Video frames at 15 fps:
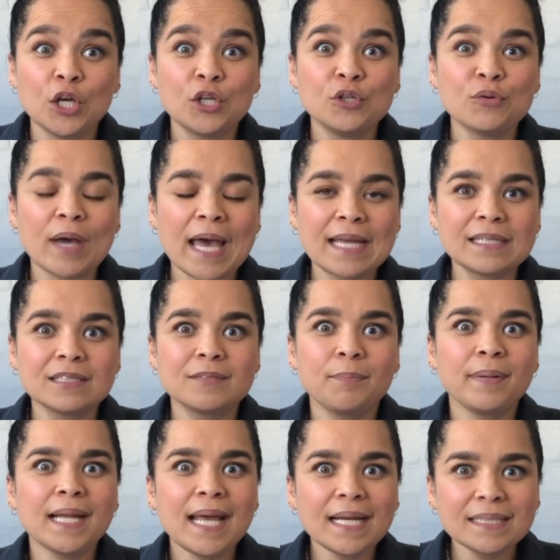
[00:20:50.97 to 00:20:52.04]
you hadn't
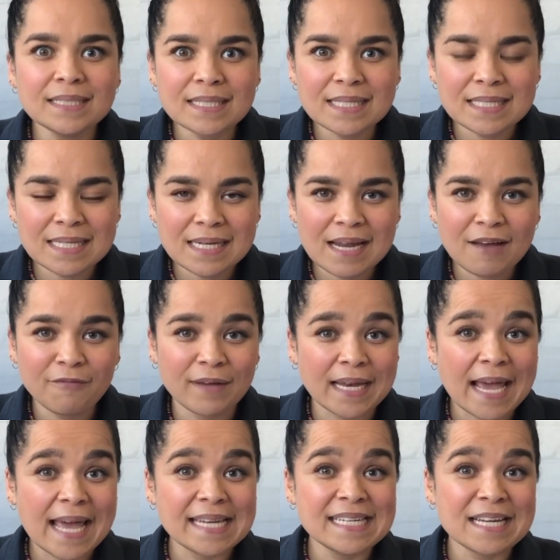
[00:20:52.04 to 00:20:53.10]
practiced enough and
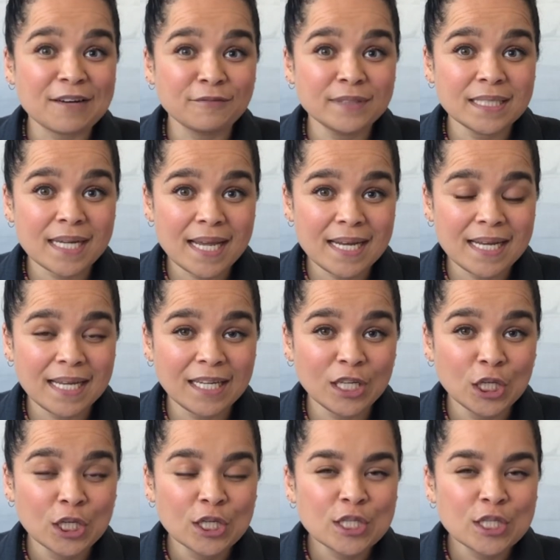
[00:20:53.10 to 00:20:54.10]
had enough training.